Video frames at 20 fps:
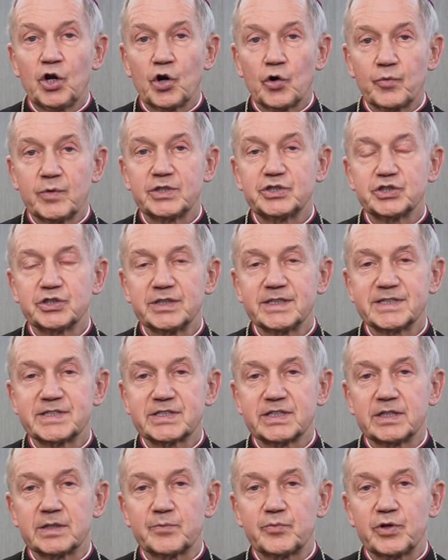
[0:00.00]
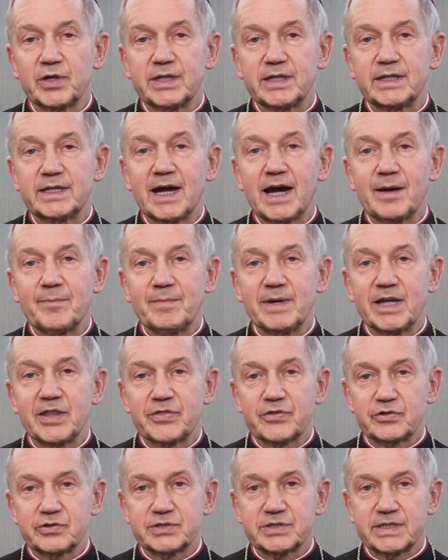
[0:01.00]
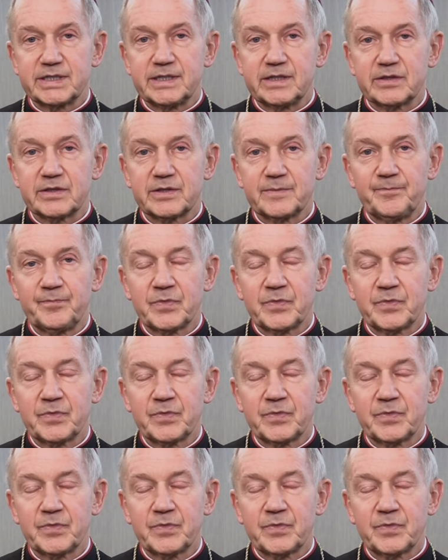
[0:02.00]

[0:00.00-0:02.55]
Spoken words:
originally celebrated on May 13th.